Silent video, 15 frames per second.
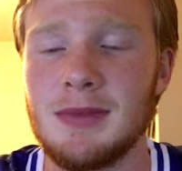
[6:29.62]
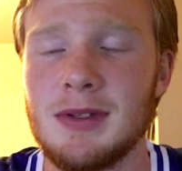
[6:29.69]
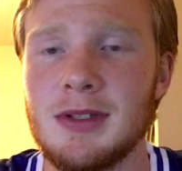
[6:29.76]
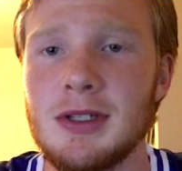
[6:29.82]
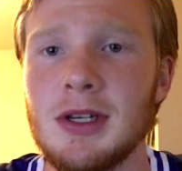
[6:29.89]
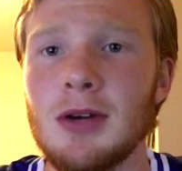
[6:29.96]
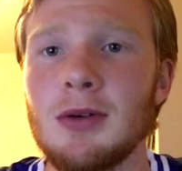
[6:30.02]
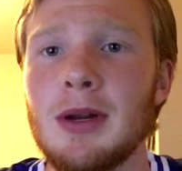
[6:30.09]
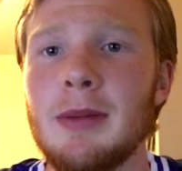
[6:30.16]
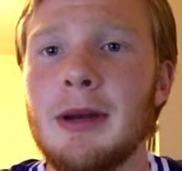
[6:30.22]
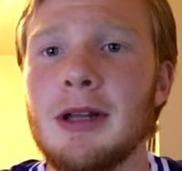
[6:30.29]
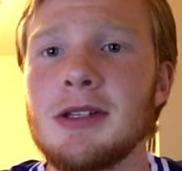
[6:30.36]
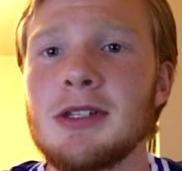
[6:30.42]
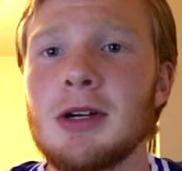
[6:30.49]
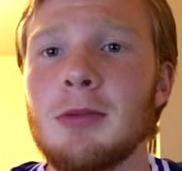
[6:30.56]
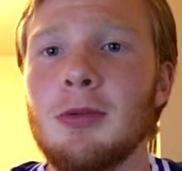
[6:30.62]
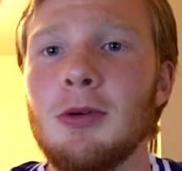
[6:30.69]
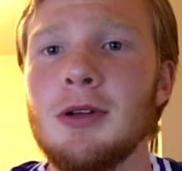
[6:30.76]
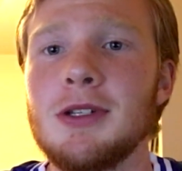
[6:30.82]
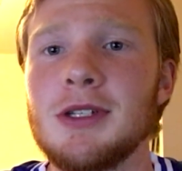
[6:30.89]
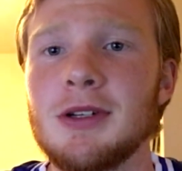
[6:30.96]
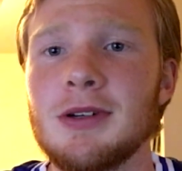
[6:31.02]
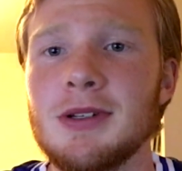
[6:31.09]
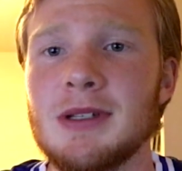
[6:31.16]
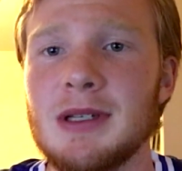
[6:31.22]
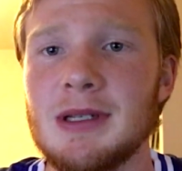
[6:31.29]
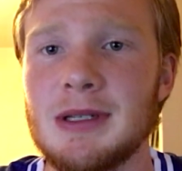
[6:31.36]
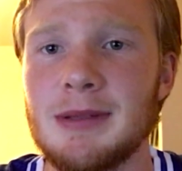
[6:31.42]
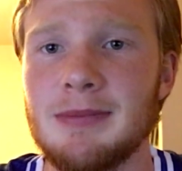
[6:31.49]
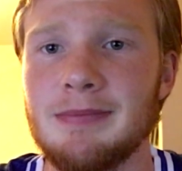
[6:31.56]
0 rebounds, 0 points, 0
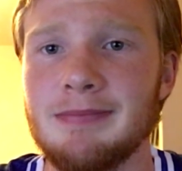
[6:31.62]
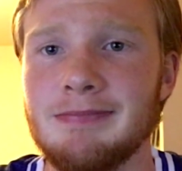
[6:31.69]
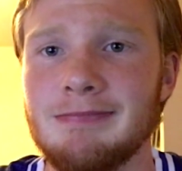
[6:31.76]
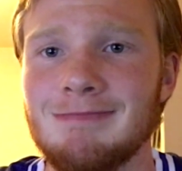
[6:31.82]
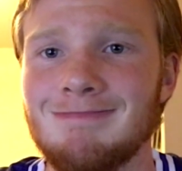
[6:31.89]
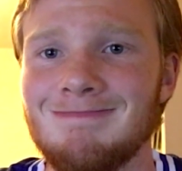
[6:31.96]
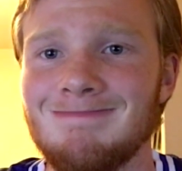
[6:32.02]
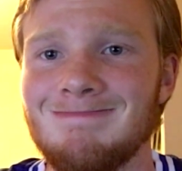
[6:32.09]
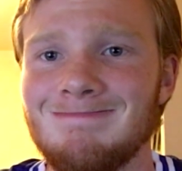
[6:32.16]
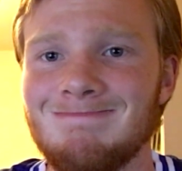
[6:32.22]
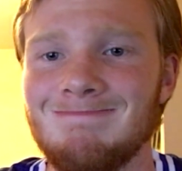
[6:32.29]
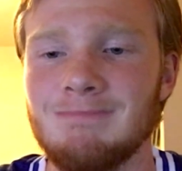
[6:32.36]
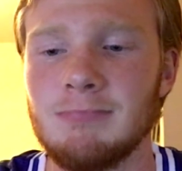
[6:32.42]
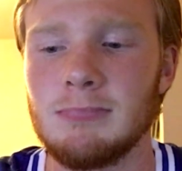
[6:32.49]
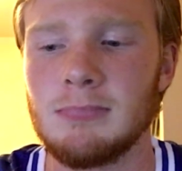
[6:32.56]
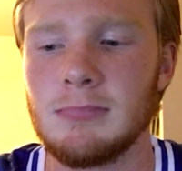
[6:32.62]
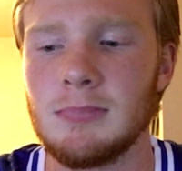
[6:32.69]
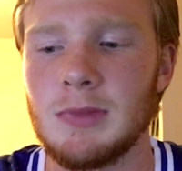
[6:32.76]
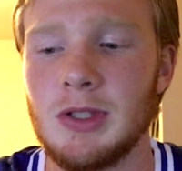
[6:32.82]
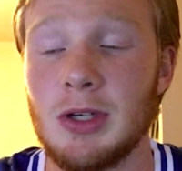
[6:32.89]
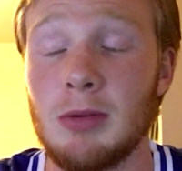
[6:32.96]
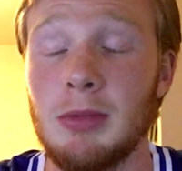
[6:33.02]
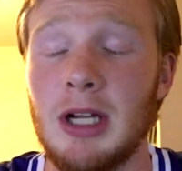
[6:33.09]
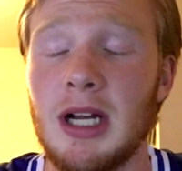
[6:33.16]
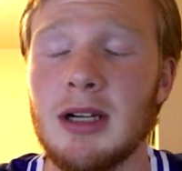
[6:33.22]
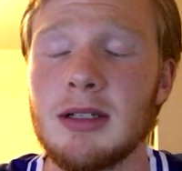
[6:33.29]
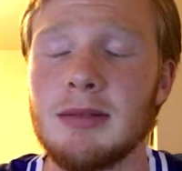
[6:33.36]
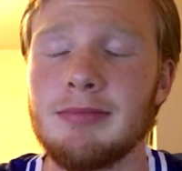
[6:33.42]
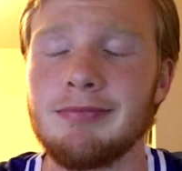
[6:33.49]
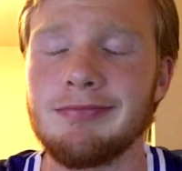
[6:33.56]
assists. 0
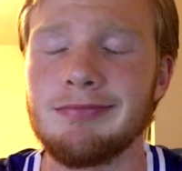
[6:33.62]
blocks.